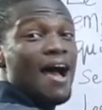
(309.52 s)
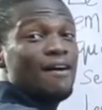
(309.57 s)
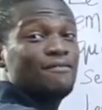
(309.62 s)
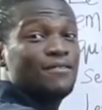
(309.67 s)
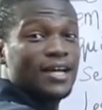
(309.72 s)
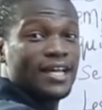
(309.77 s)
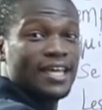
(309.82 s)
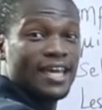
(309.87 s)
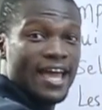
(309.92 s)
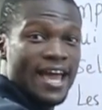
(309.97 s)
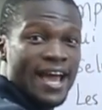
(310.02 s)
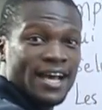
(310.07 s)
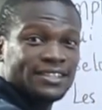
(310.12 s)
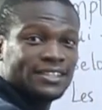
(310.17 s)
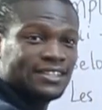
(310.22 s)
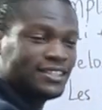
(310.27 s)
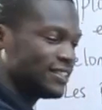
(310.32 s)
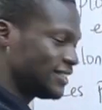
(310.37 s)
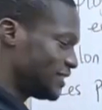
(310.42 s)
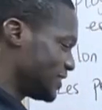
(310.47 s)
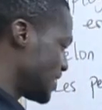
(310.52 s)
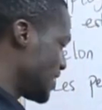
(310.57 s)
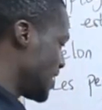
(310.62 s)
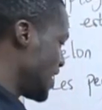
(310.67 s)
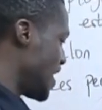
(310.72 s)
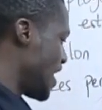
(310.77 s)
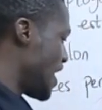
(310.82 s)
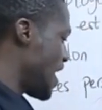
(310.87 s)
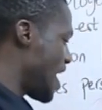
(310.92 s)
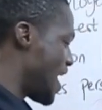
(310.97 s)
avec
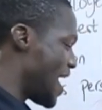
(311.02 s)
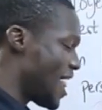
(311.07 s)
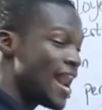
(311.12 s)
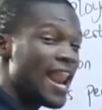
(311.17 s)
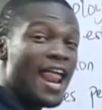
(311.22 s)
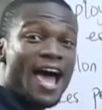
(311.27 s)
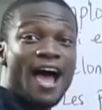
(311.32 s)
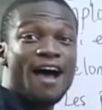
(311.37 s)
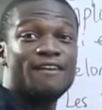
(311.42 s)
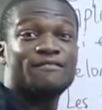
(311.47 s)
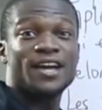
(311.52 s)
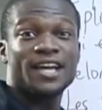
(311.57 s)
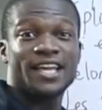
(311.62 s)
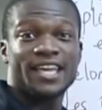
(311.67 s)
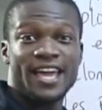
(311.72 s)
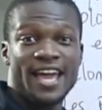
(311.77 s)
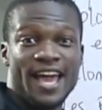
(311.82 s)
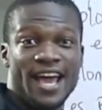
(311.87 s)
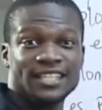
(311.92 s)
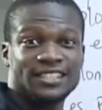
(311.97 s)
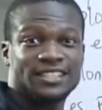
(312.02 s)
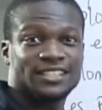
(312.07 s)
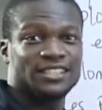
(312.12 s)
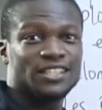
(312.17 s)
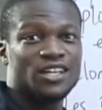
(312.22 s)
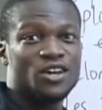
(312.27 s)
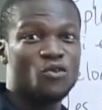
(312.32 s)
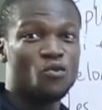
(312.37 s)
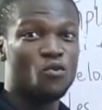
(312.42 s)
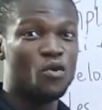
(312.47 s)
S, elle avec
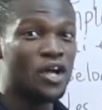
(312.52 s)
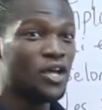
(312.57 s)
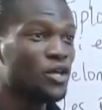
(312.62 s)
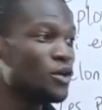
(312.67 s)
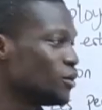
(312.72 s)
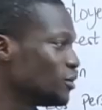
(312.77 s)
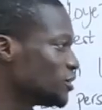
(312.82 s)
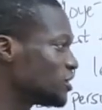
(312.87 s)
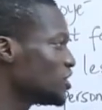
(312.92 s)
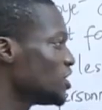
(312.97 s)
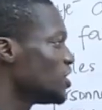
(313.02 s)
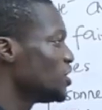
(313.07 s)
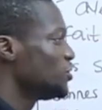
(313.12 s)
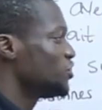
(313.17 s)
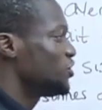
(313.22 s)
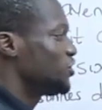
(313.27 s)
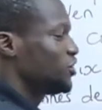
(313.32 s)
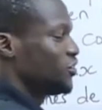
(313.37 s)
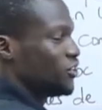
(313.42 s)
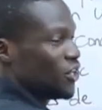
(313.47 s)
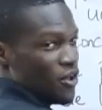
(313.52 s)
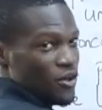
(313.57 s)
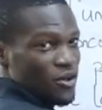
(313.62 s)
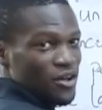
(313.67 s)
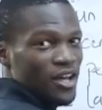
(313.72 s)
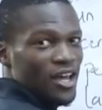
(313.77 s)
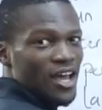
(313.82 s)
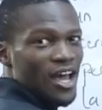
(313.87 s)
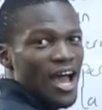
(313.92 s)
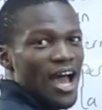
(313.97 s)
S, we use
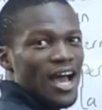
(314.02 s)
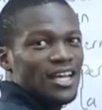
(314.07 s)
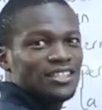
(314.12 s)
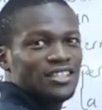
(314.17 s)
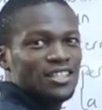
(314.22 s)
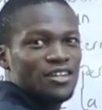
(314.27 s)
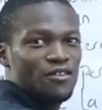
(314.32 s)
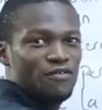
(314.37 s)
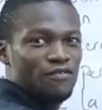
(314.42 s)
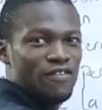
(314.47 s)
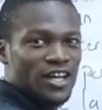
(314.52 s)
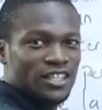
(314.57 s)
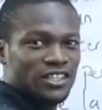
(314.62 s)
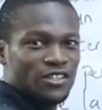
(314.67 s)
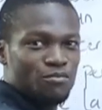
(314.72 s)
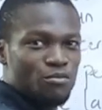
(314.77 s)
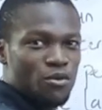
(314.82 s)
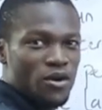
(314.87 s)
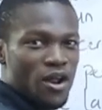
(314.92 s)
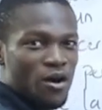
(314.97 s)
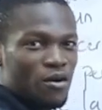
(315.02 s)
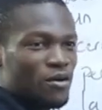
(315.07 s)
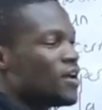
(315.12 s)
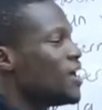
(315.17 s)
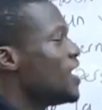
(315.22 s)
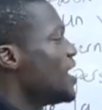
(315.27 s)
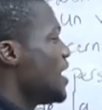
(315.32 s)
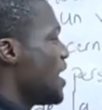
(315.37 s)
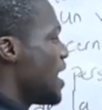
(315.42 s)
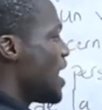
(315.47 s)
ce as the reflexive pronoun.
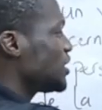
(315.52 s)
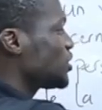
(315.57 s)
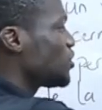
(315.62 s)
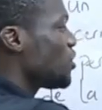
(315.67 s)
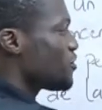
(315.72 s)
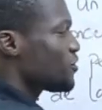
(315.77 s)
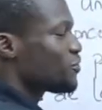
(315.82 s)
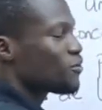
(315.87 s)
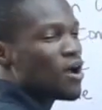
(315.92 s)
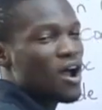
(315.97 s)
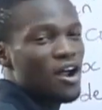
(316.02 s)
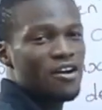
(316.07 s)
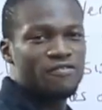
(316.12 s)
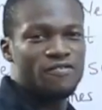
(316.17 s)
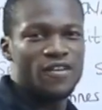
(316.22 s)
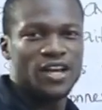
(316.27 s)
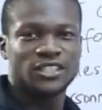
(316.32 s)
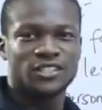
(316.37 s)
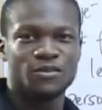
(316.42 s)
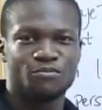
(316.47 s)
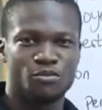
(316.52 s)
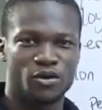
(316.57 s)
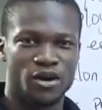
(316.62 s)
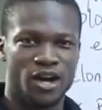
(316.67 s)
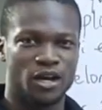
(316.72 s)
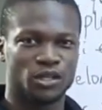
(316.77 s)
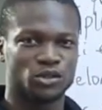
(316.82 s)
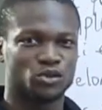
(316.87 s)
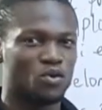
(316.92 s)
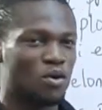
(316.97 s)
Let's go through our reflexive
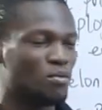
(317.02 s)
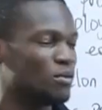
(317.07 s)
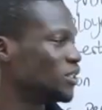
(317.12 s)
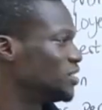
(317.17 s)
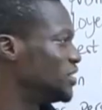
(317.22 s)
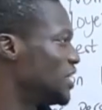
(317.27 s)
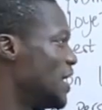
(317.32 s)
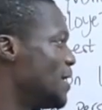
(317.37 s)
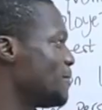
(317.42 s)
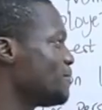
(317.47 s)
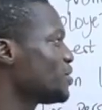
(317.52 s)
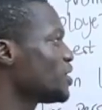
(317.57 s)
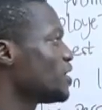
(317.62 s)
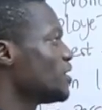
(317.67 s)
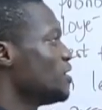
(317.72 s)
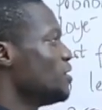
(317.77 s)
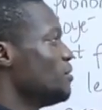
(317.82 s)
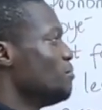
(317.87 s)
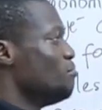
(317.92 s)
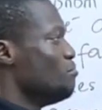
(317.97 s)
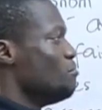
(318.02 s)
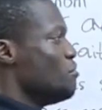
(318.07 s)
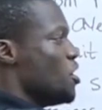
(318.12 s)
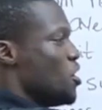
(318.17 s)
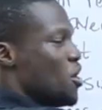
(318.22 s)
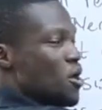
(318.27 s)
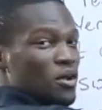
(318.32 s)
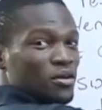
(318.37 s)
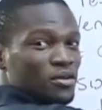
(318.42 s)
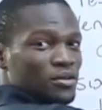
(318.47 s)
pronouns one more time.
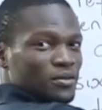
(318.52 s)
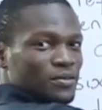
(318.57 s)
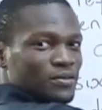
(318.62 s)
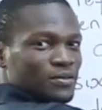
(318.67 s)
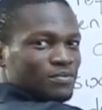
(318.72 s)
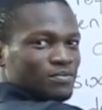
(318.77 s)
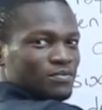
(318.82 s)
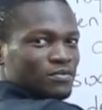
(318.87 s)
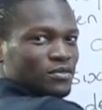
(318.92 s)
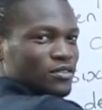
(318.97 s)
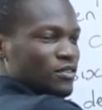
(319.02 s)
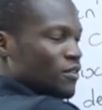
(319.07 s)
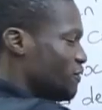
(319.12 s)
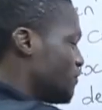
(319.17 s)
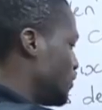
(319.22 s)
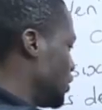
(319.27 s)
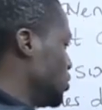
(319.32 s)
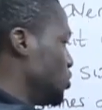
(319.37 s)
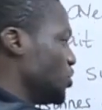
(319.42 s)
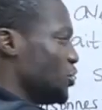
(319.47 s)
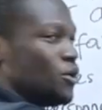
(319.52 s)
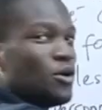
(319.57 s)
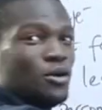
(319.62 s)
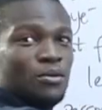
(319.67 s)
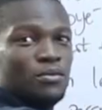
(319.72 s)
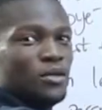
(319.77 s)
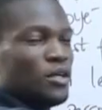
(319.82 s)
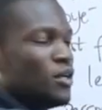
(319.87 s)
Me for je,